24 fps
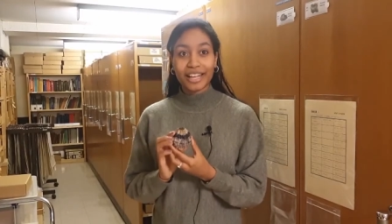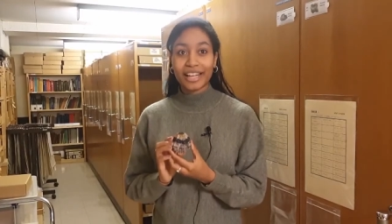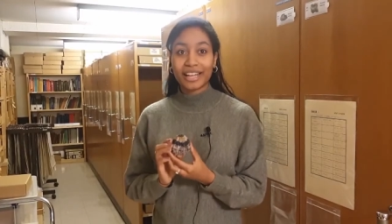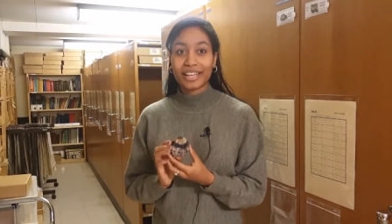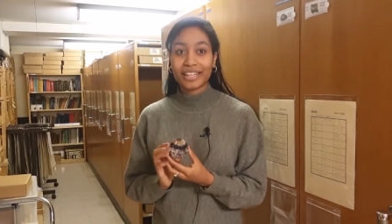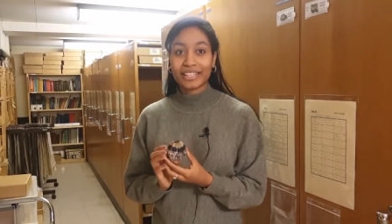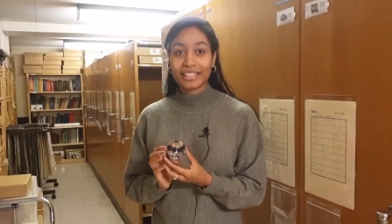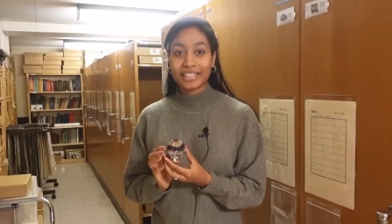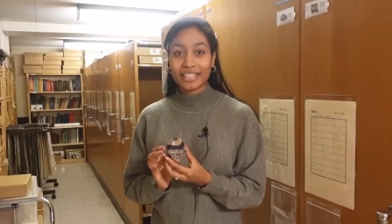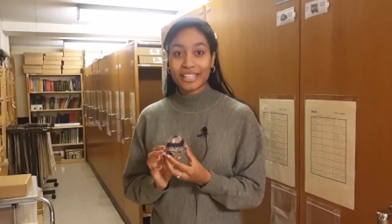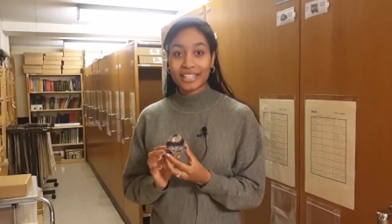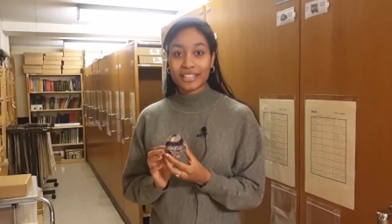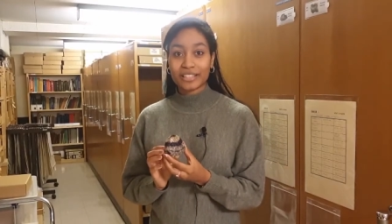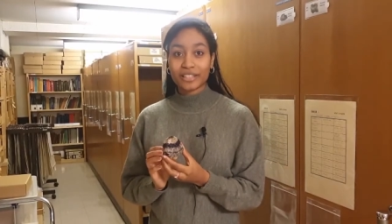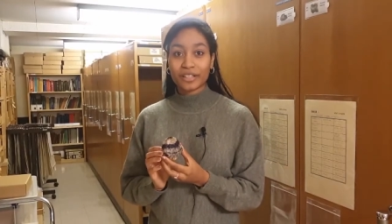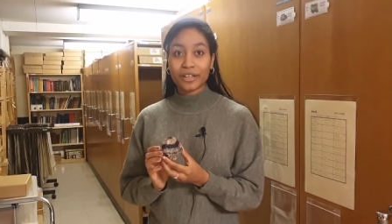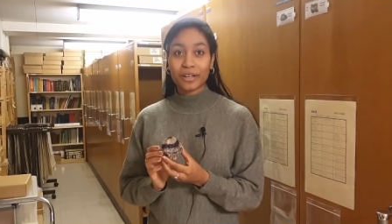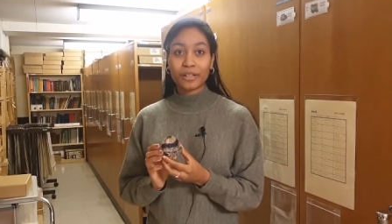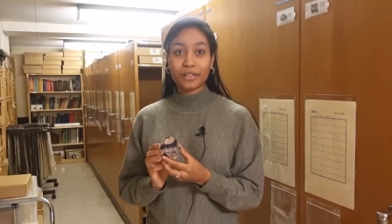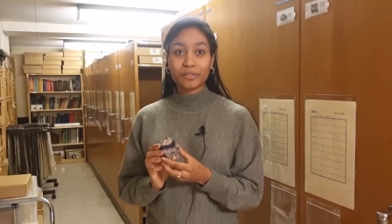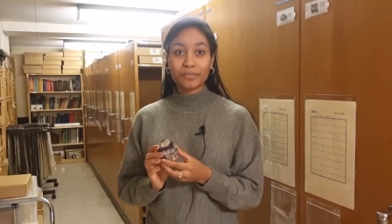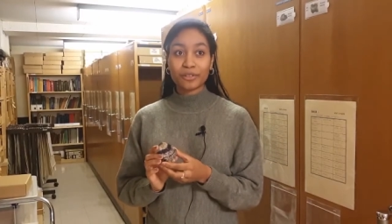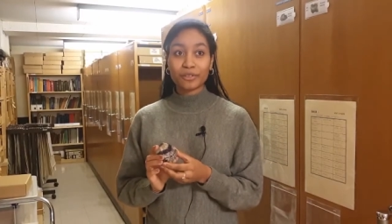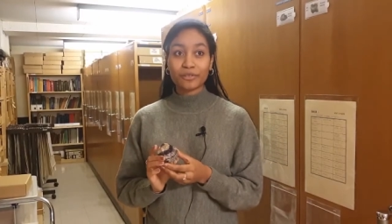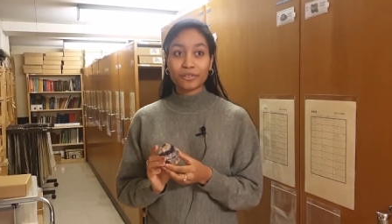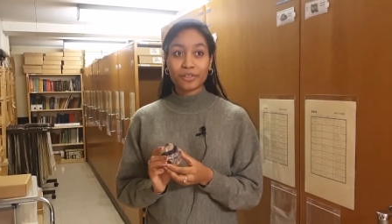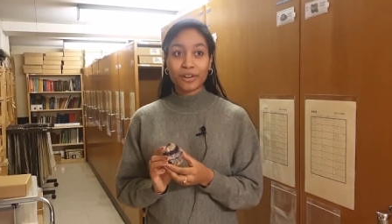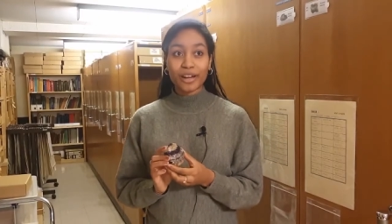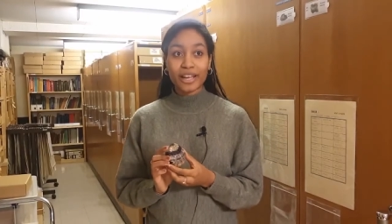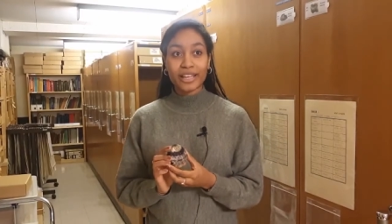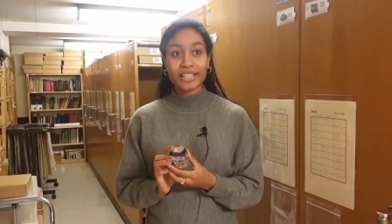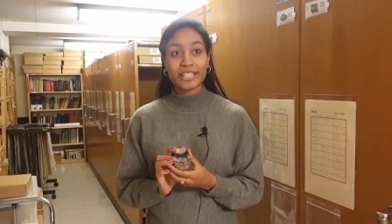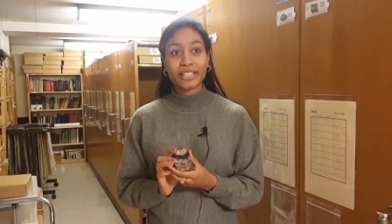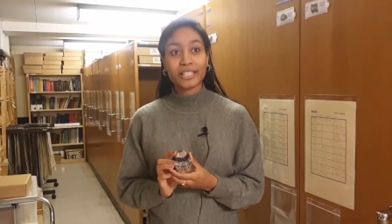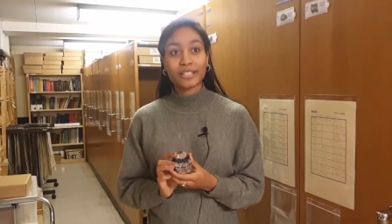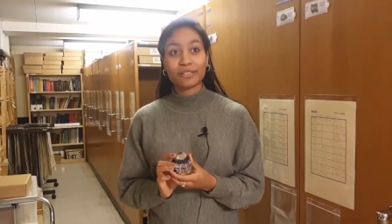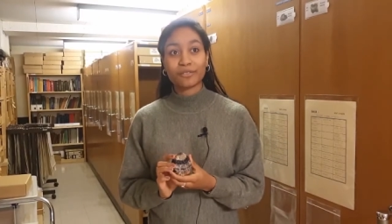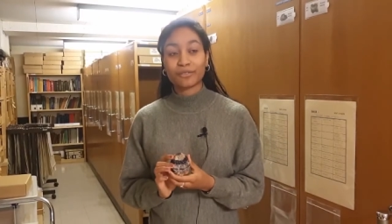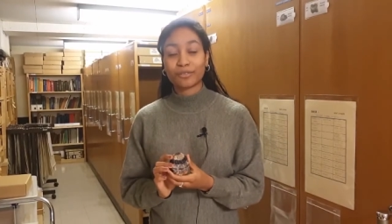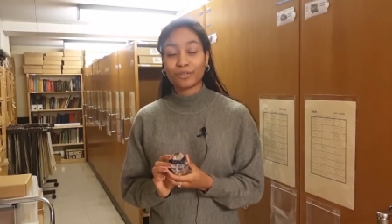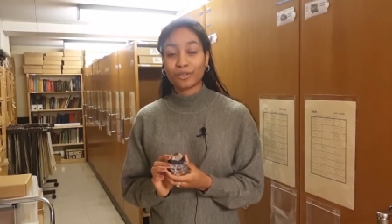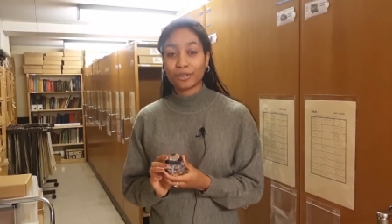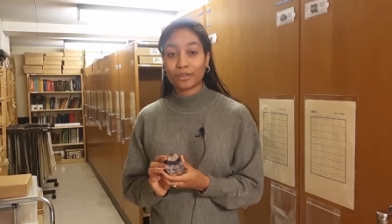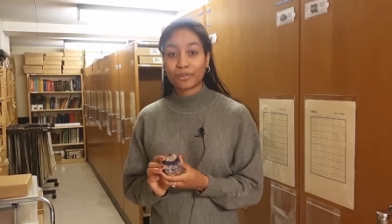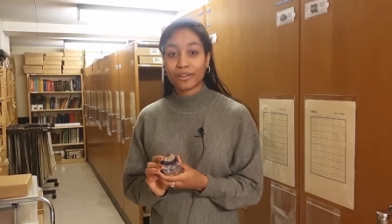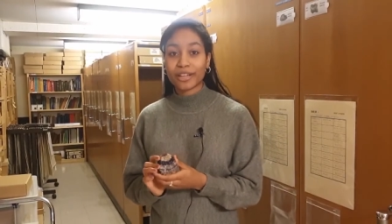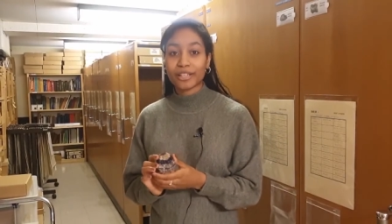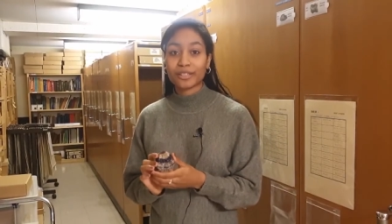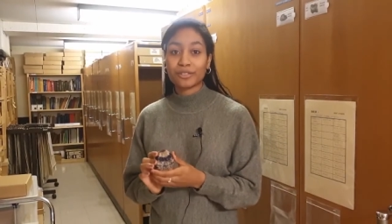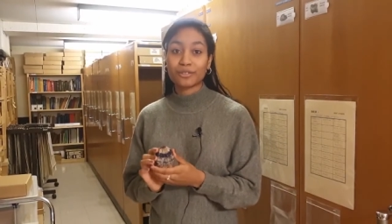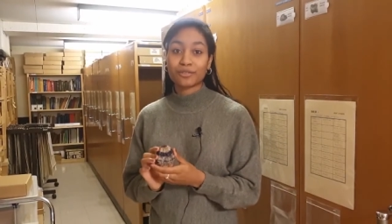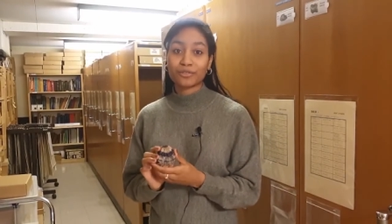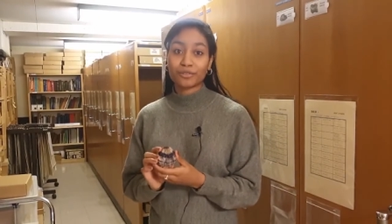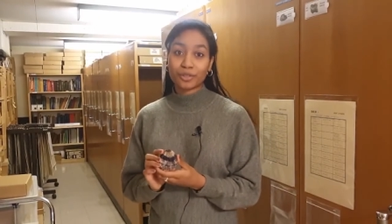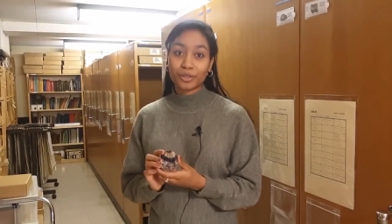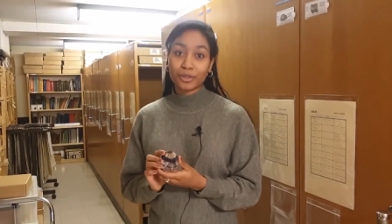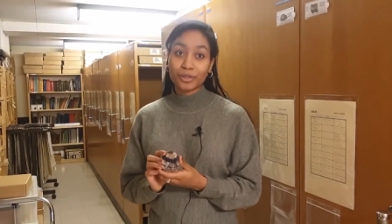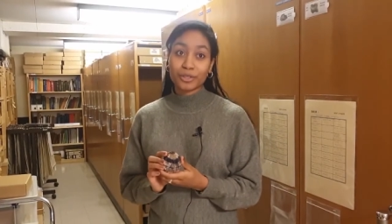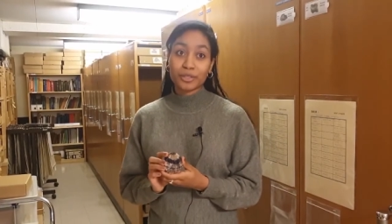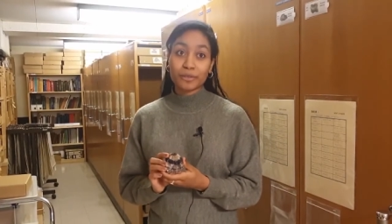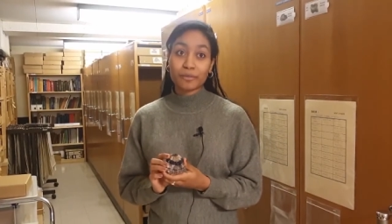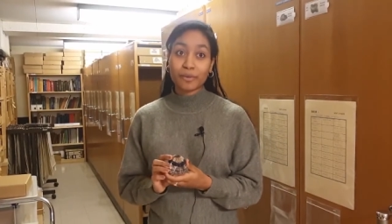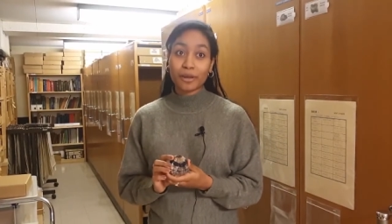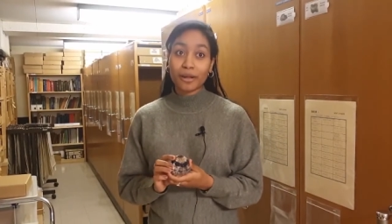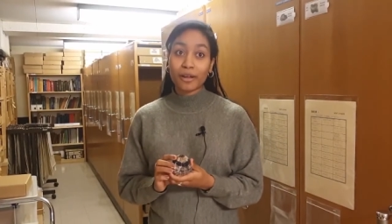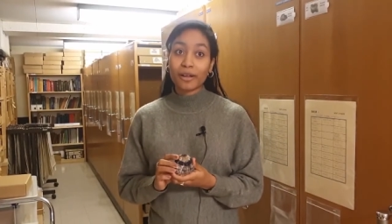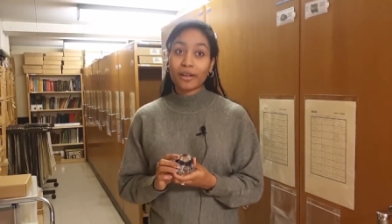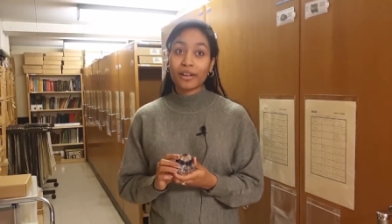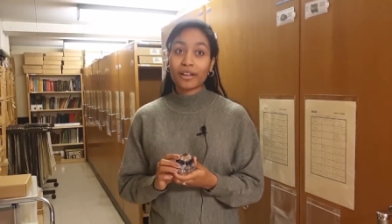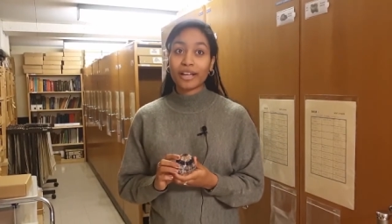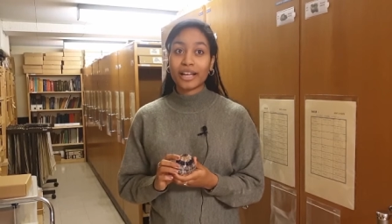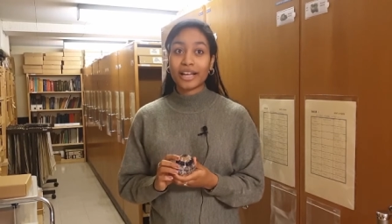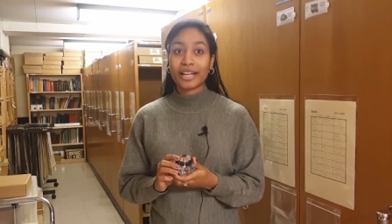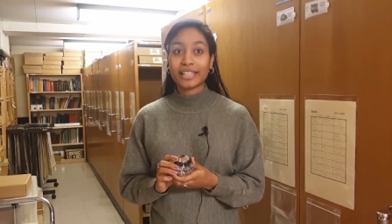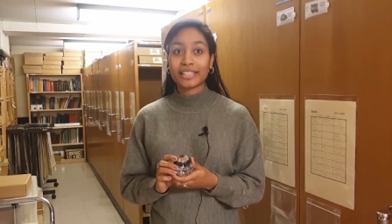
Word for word: and it's a colourful variety of fluorite or fluorspar